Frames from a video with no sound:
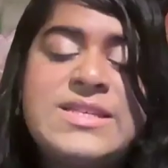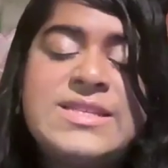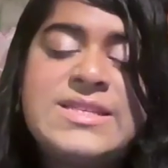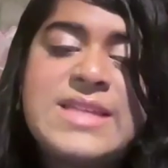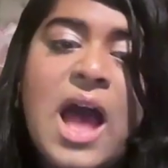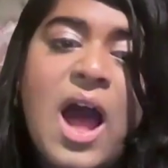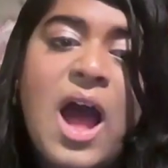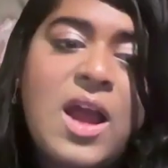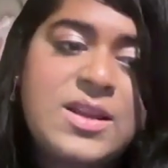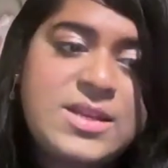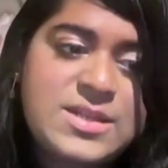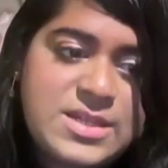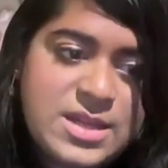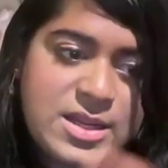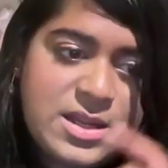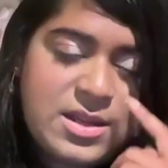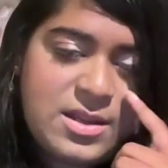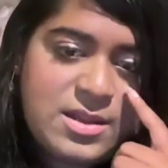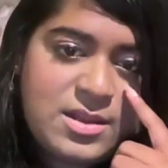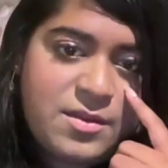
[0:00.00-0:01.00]

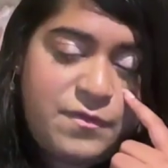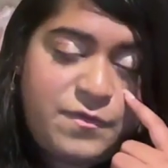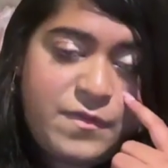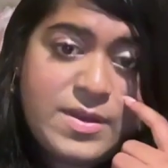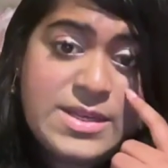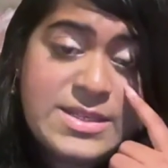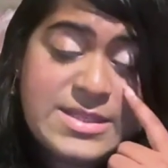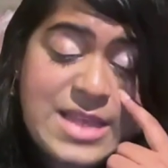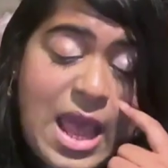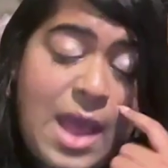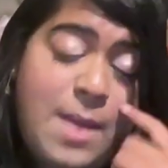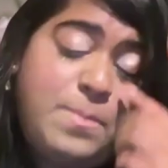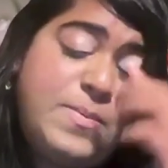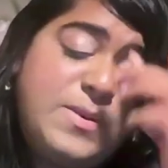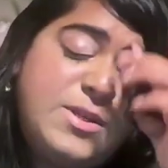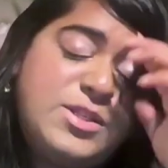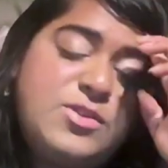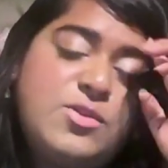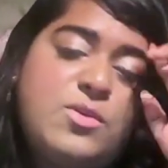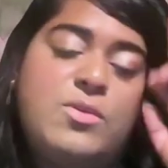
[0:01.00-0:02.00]
started the first
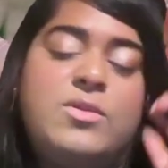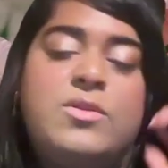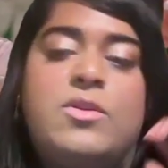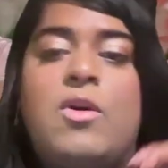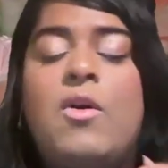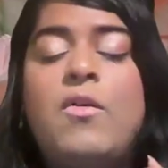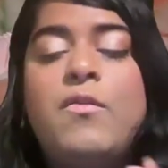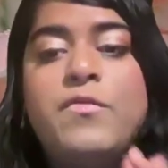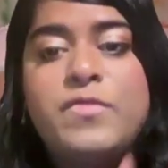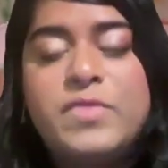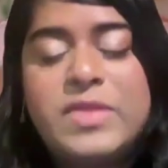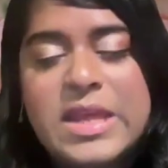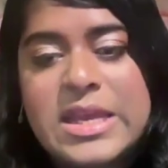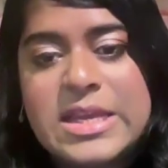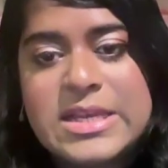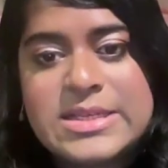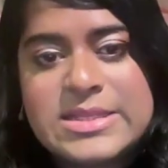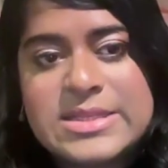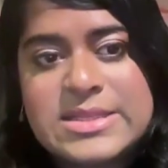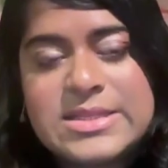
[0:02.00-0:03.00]
episode of
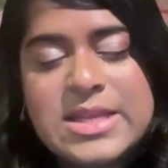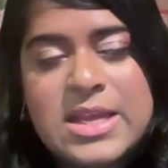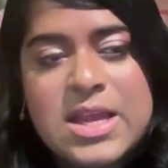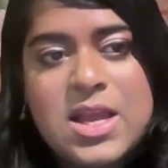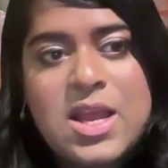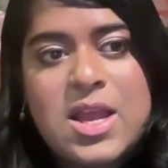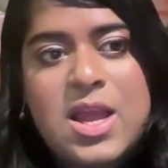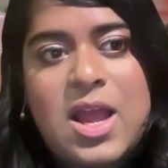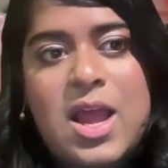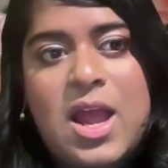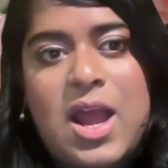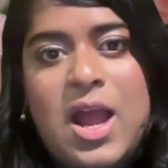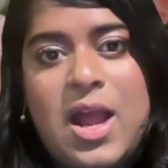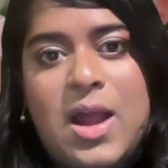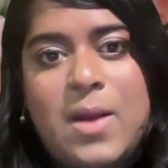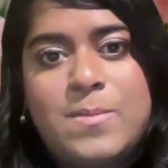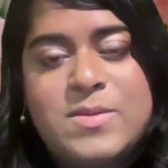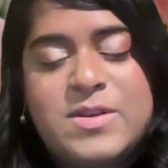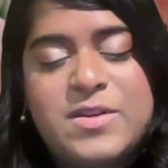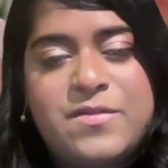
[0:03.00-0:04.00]
this
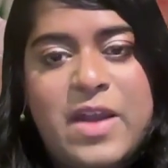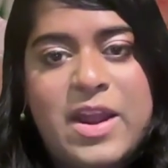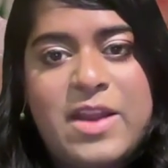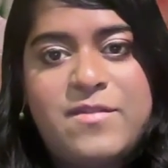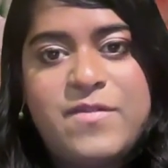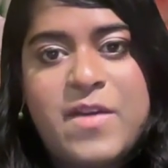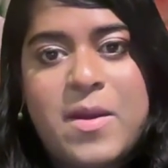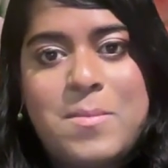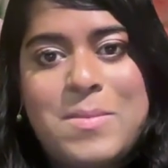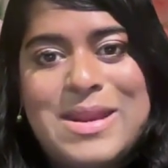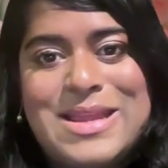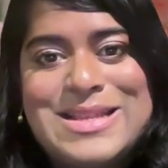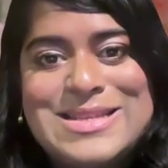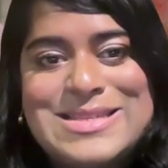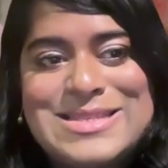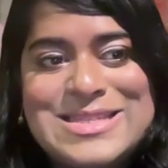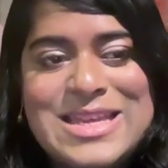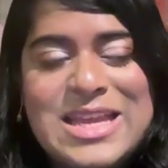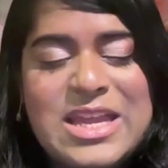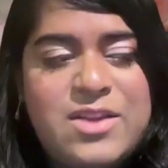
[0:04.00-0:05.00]
Divine Feminine
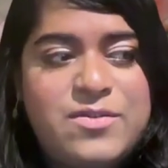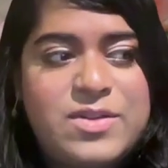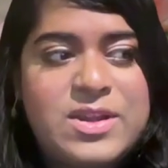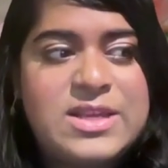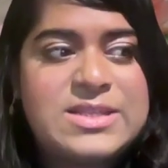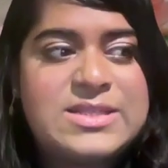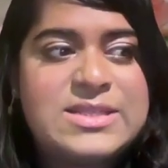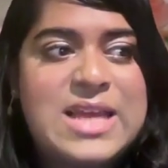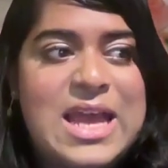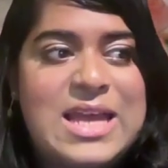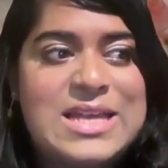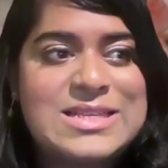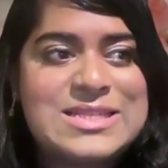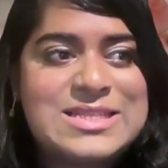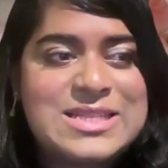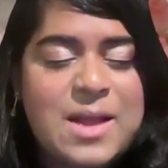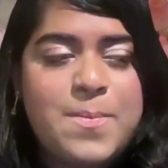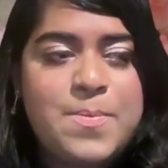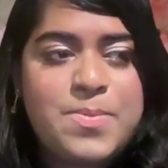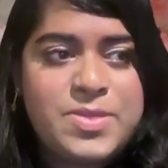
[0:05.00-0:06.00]
series as
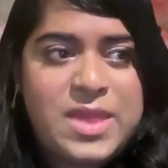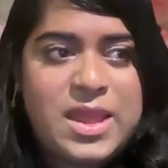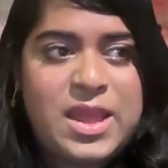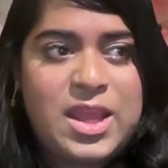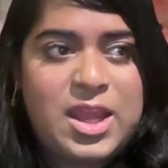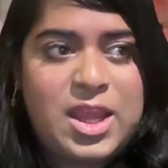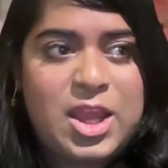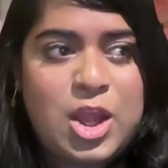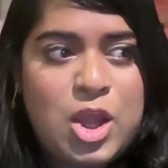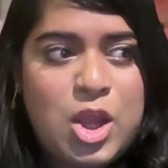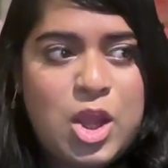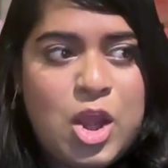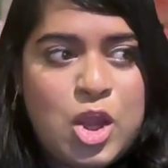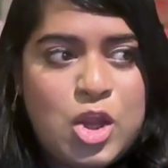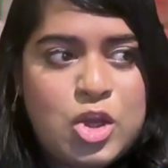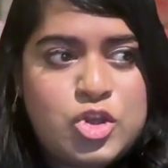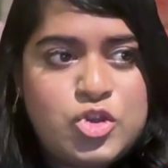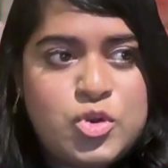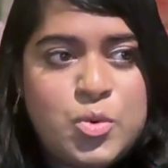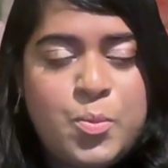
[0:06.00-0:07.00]
something
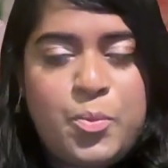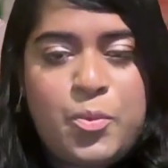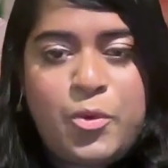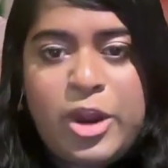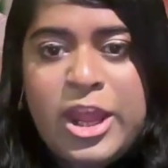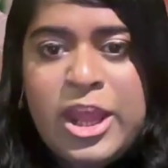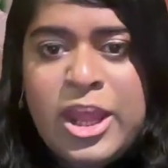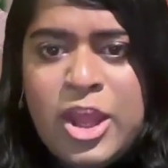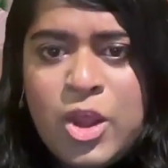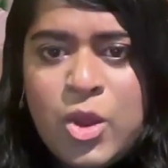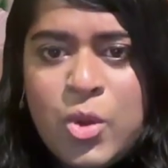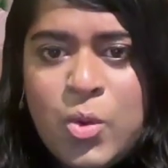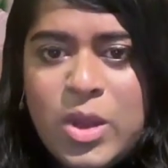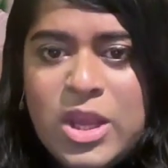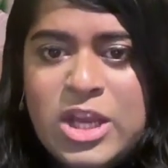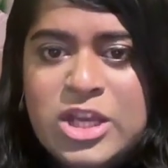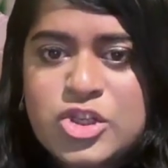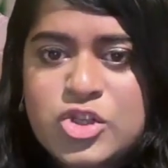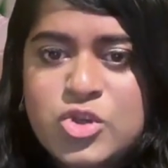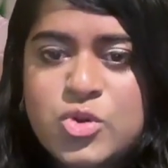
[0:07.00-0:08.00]
to bring you
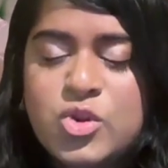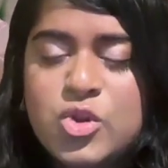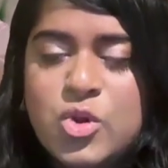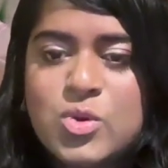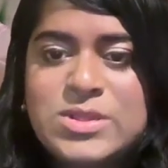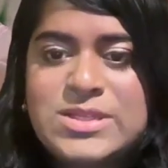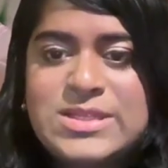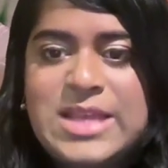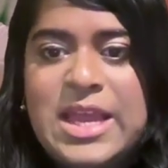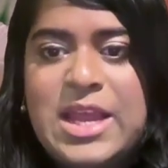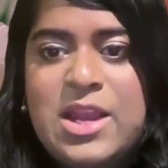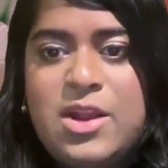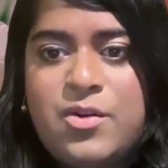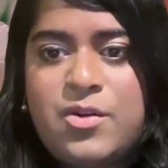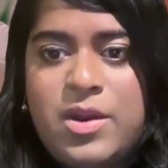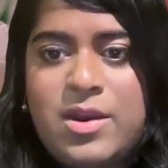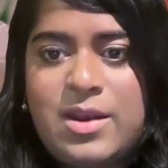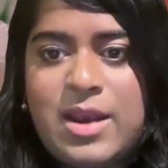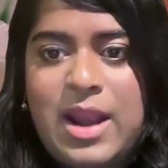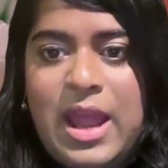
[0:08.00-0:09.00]
into your
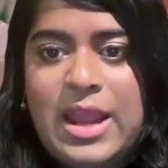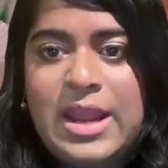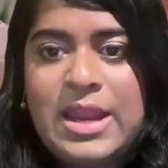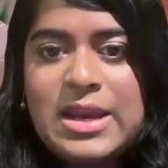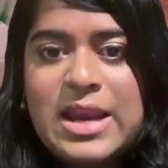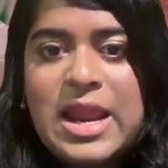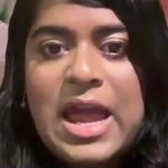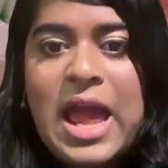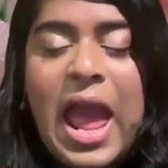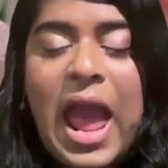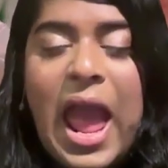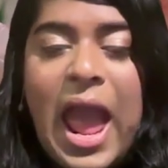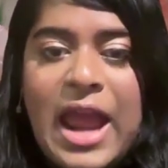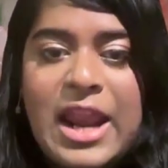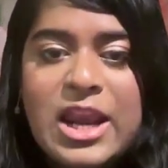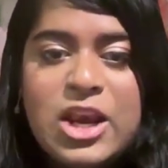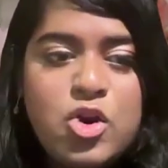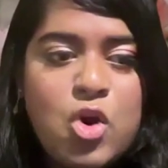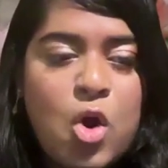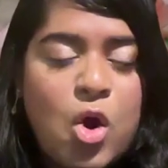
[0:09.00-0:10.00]
sacred light
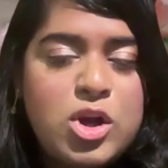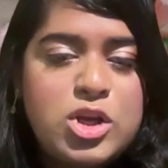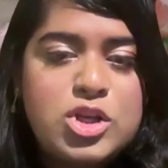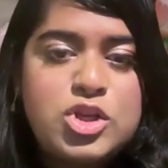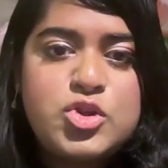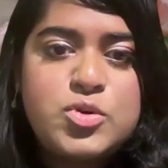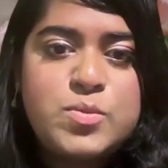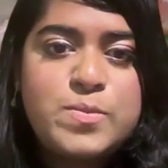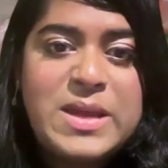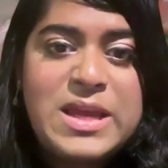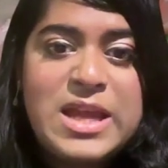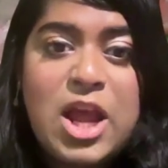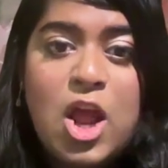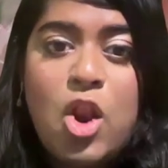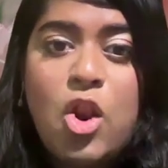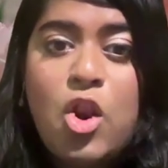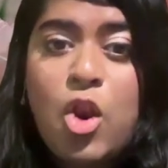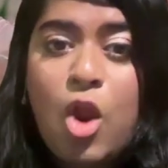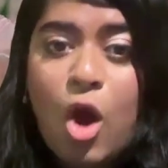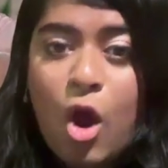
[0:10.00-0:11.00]
and not to be
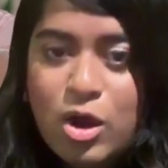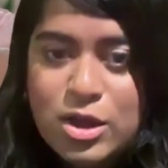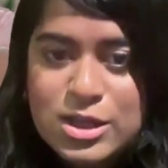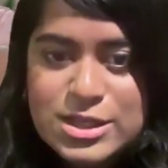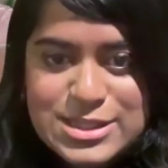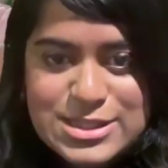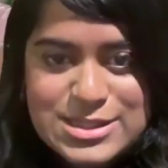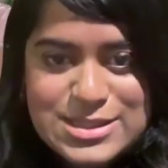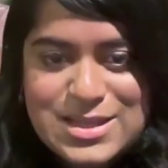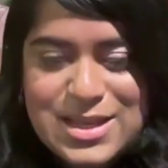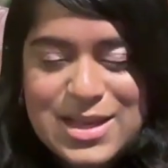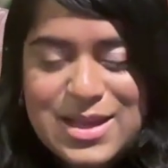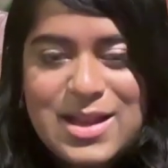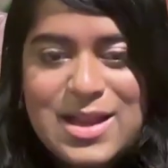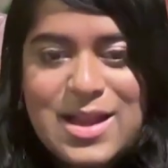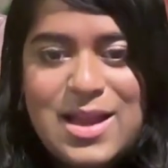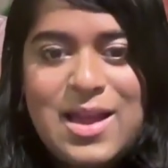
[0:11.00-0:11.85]
lost